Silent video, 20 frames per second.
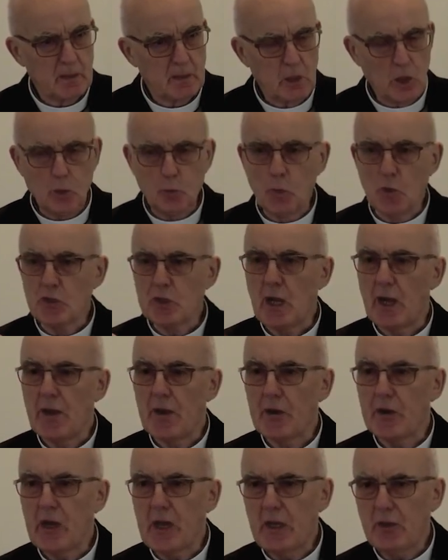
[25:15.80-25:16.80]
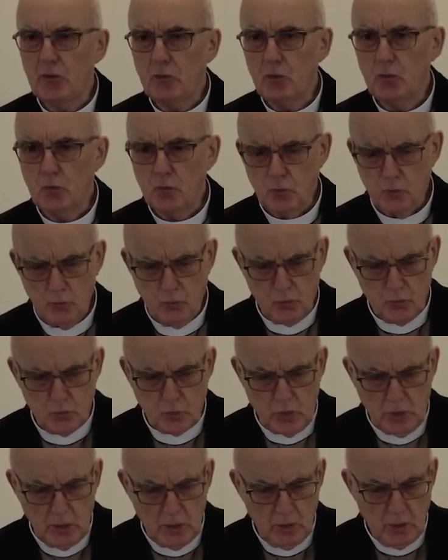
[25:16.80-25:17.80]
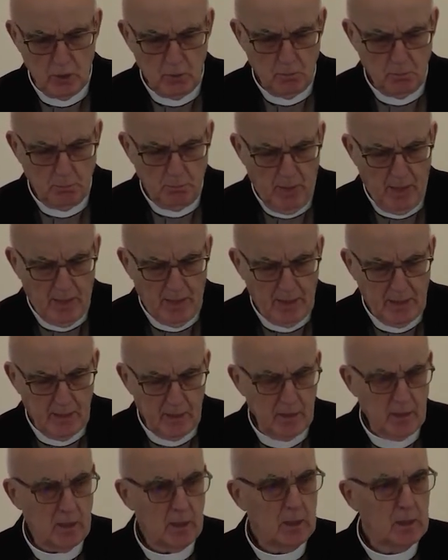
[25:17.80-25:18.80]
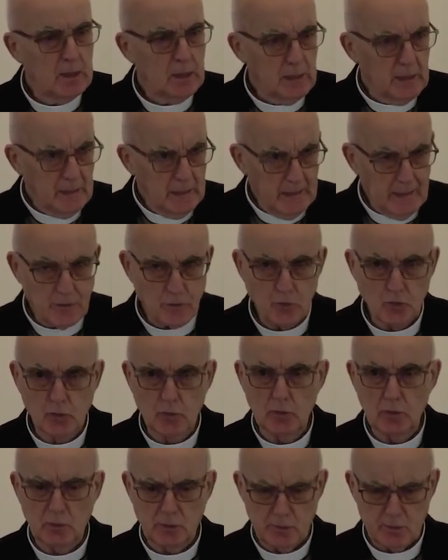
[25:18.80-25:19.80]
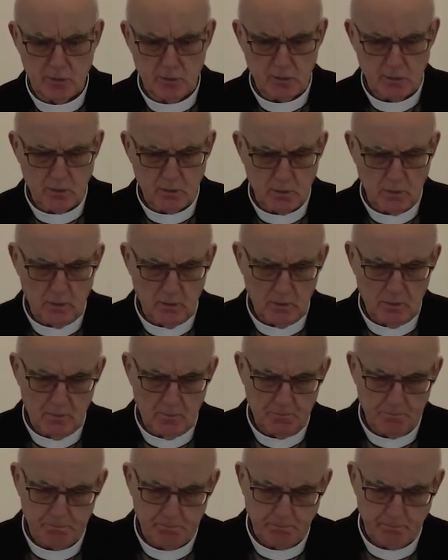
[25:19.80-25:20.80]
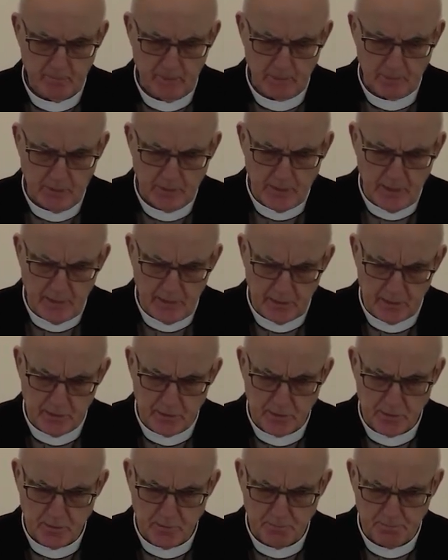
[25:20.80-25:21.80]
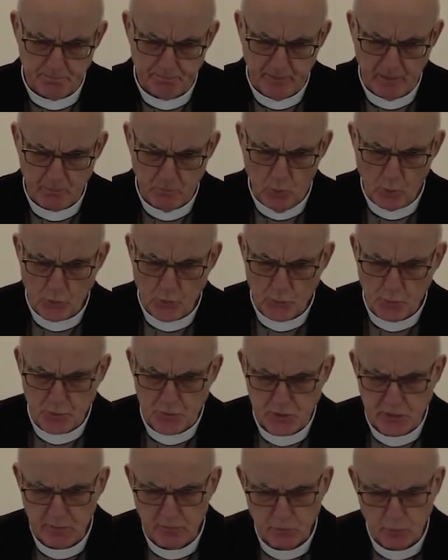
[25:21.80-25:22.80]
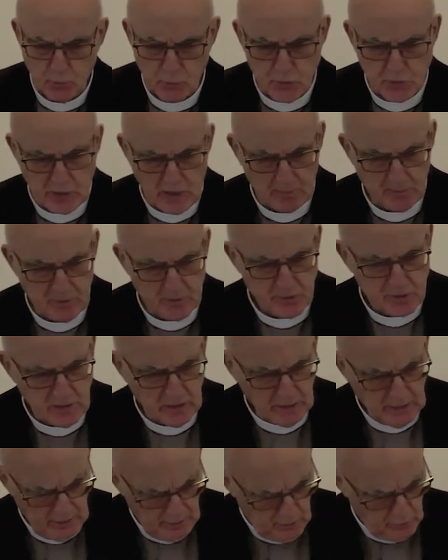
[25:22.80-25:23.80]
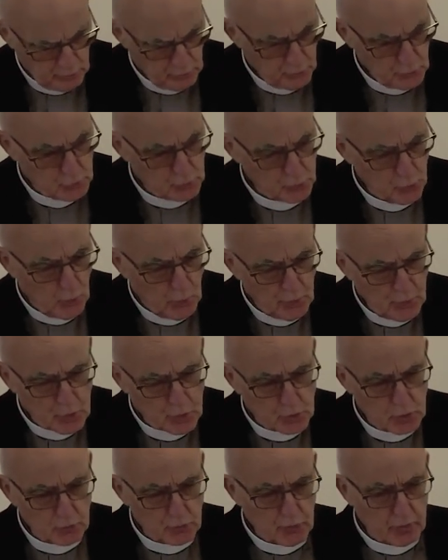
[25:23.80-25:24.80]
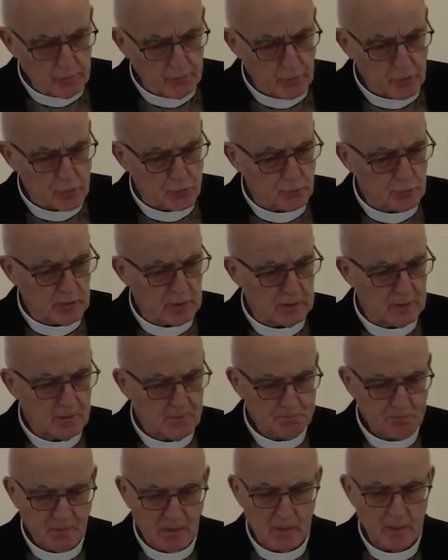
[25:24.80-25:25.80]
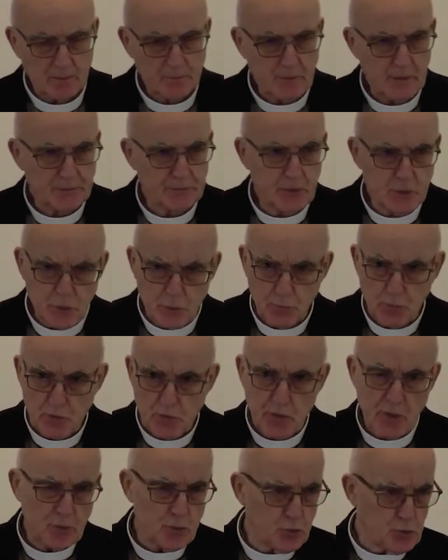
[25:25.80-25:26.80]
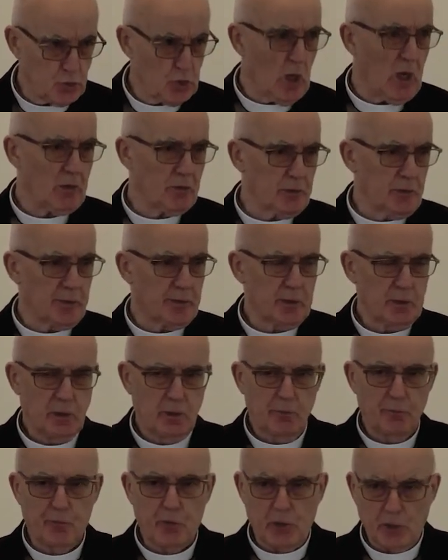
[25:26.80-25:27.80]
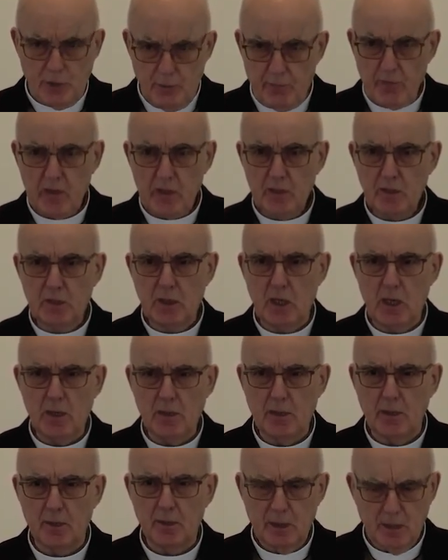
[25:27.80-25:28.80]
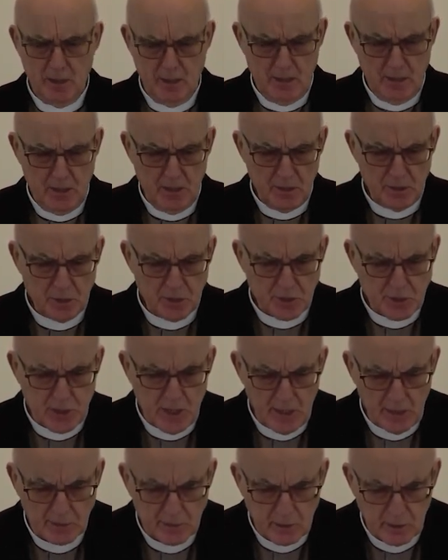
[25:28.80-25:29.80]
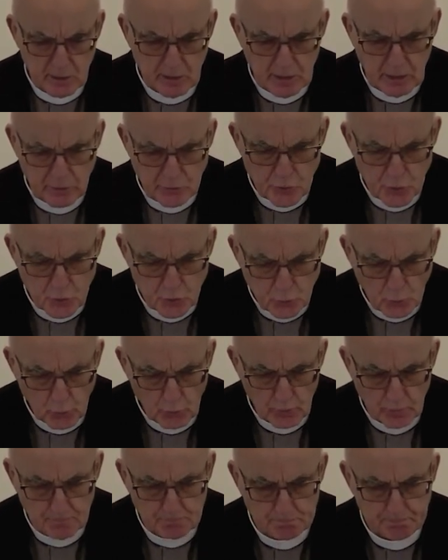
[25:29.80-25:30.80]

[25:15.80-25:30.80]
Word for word: It was arranged by angels. But in any case, Moses was given those tablets to show the children of Israel that this was their charter for living in Canaan set in stone.